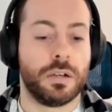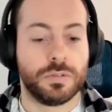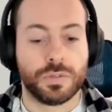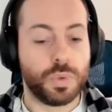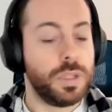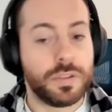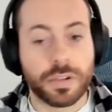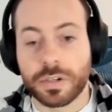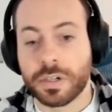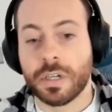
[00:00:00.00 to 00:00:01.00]
on
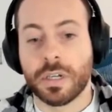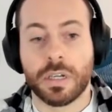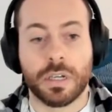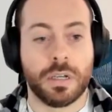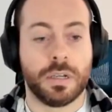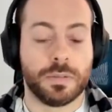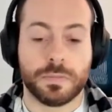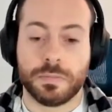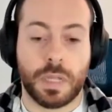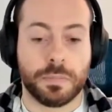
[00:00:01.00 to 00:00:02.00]
Twitter,
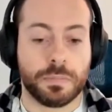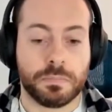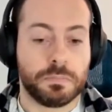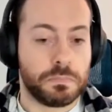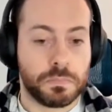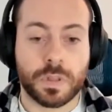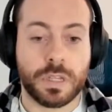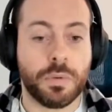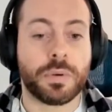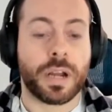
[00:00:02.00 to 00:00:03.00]
and
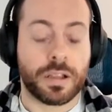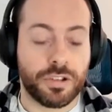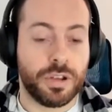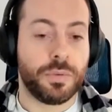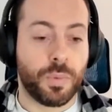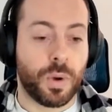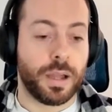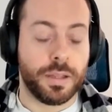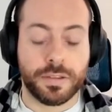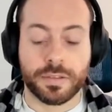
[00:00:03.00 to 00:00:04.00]
they were
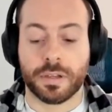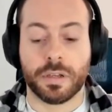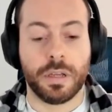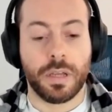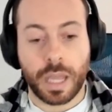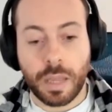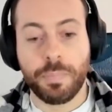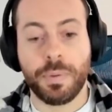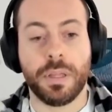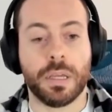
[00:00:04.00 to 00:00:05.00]
actually quite
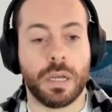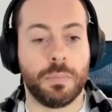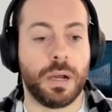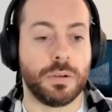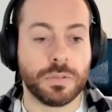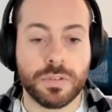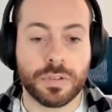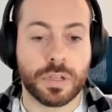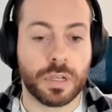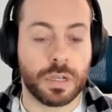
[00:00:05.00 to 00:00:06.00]
happy
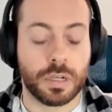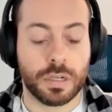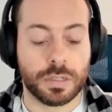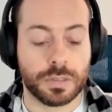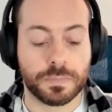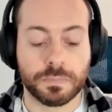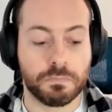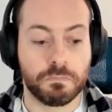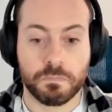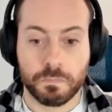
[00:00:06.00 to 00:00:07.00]
about the
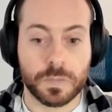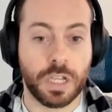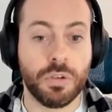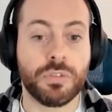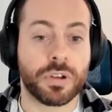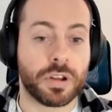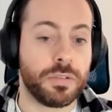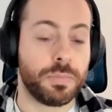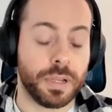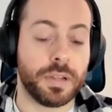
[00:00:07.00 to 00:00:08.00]

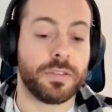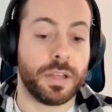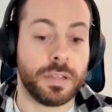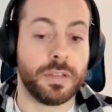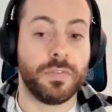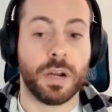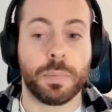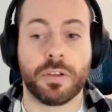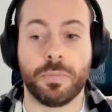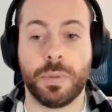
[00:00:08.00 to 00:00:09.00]
user experience and the
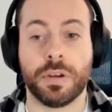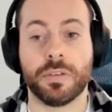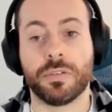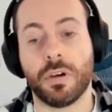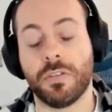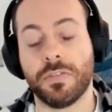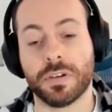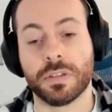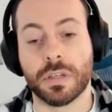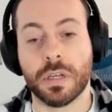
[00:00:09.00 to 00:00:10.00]
developer experience
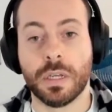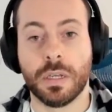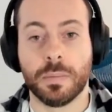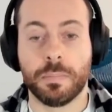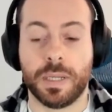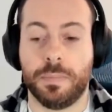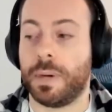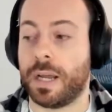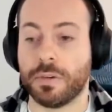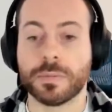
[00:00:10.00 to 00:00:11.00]
offered
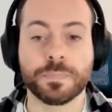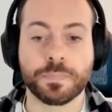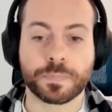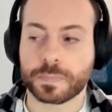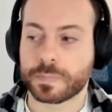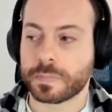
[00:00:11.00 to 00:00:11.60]
by Biome.